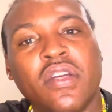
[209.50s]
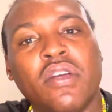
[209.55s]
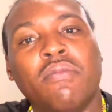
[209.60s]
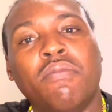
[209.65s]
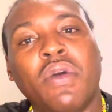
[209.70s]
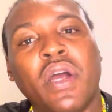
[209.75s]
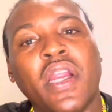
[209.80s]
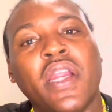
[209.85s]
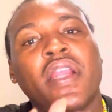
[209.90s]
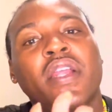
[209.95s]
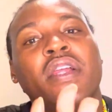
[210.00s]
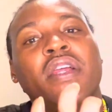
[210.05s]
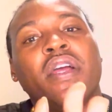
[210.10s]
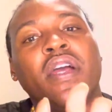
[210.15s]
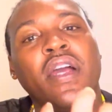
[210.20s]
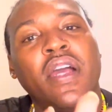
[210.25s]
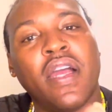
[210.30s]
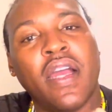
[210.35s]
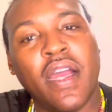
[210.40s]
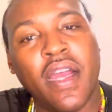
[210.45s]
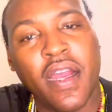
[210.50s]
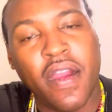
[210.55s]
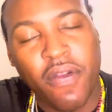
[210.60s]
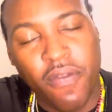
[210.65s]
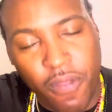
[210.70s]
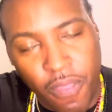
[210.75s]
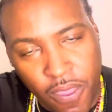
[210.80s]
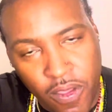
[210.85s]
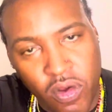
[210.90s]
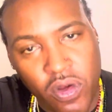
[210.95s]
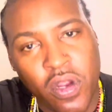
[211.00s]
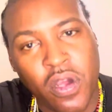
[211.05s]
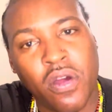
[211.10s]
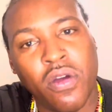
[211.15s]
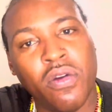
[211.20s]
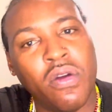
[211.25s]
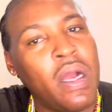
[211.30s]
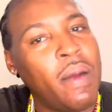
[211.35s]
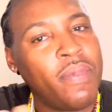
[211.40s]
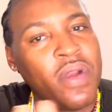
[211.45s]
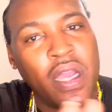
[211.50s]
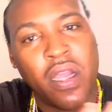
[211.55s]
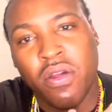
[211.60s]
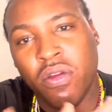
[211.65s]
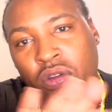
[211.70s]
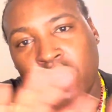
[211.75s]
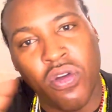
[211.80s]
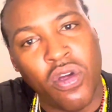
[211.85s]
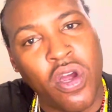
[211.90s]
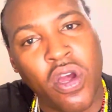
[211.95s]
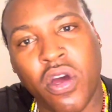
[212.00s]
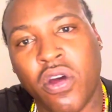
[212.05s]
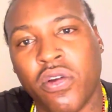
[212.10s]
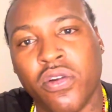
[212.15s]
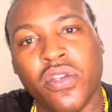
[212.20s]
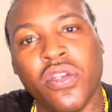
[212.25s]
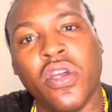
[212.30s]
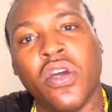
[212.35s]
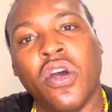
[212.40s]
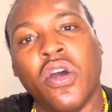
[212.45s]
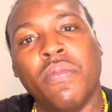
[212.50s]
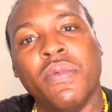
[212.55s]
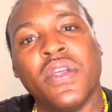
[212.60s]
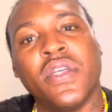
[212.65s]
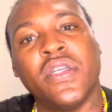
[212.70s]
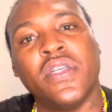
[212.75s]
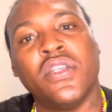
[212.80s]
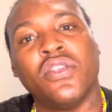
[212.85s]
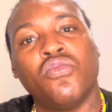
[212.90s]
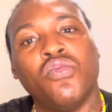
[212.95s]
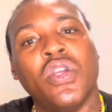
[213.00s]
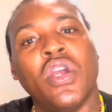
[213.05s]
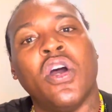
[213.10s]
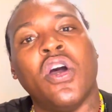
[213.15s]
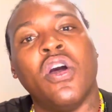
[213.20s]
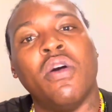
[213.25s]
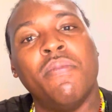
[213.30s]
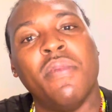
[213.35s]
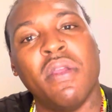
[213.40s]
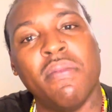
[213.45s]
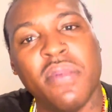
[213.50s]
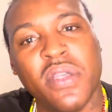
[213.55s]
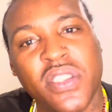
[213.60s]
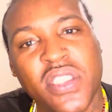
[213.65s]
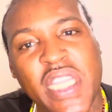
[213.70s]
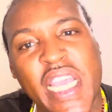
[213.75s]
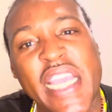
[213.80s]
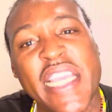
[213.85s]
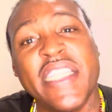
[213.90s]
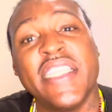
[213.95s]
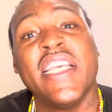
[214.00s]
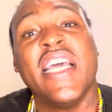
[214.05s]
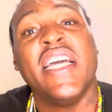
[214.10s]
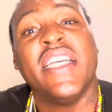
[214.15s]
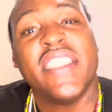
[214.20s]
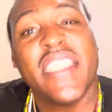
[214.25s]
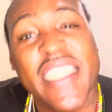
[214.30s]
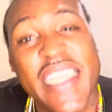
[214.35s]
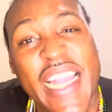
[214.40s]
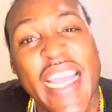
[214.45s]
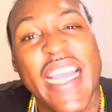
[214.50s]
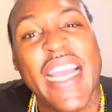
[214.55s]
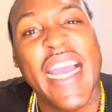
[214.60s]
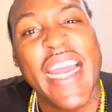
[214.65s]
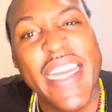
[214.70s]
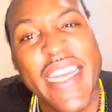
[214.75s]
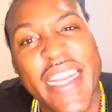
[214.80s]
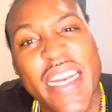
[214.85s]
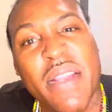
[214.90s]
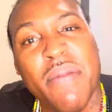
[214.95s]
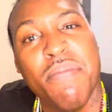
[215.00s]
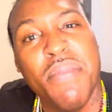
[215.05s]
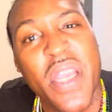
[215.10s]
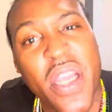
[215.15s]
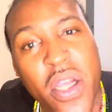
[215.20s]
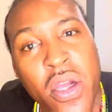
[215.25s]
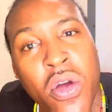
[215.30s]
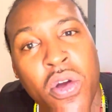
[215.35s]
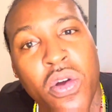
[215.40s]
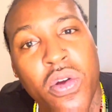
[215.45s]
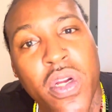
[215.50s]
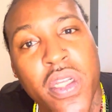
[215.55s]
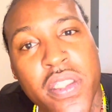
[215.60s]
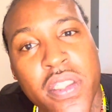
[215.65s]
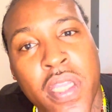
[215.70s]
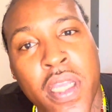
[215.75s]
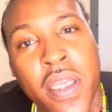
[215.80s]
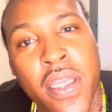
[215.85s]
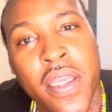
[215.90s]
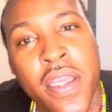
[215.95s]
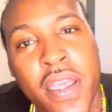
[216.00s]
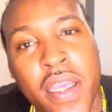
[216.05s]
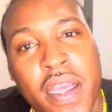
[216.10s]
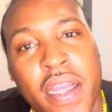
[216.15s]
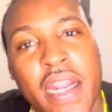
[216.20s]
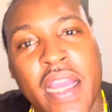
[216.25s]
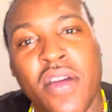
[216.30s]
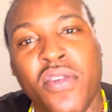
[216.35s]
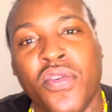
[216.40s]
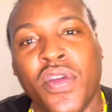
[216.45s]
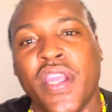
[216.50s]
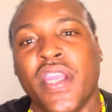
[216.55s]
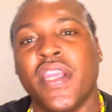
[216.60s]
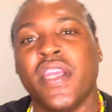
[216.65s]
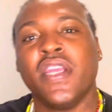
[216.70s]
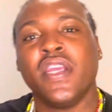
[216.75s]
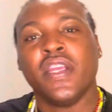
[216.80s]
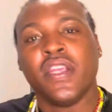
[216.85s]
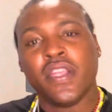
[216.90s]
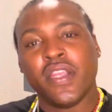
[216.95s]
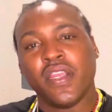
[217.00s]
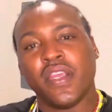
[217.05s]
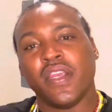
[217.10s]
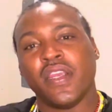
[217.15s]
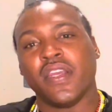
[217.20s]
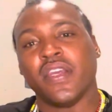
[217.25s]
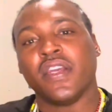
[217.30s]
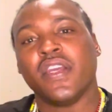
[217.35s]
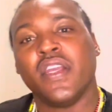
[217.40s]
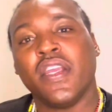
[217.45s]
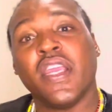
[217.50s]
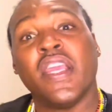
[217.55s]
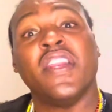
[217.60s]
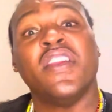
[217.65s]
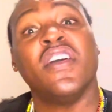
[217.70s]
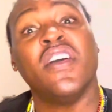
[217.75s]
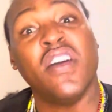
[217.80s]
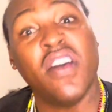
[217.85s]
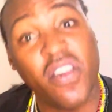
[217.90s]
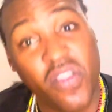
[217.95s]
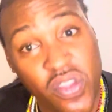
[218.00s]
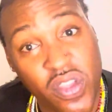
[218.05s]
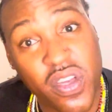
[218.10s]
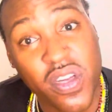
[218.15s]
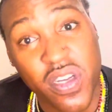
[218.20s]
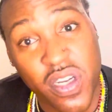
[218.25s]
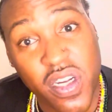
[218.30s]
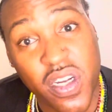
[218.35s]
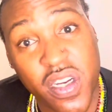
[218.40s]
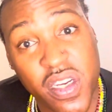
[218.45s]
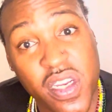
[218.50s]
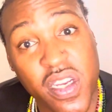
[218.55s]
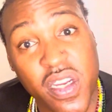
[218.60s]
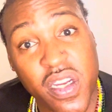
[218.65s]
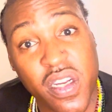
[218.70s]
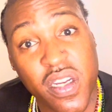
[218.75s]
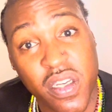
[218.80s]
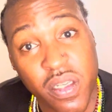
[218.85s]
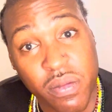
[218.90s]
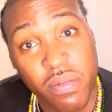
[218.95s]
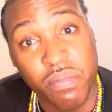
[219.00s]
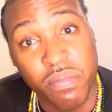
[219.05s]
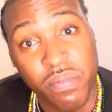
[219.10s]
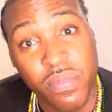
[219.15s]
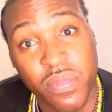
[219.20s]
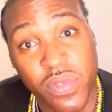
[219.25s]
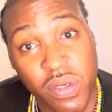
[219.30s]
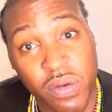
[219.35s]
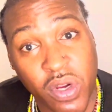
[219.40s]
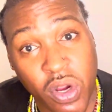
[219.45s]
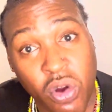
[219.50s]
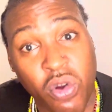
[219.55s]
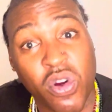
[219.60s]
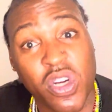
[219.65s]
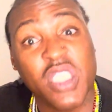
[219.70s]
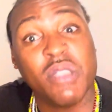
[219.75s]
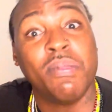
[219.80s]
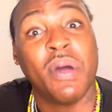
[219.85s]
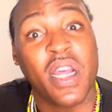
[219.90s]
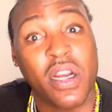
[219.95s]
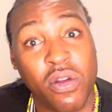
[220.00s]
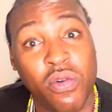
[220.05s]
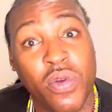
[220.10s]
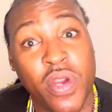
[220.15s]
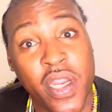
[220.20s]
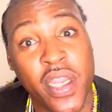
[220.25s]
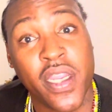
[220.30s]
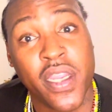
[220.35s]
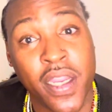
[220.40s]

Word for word: But, you know, I'm not going to go hard on y'all because we all make mistakes just like I did in Bitcoins. Yeah, that way. Yeah. And other, yeah, coins, by the way.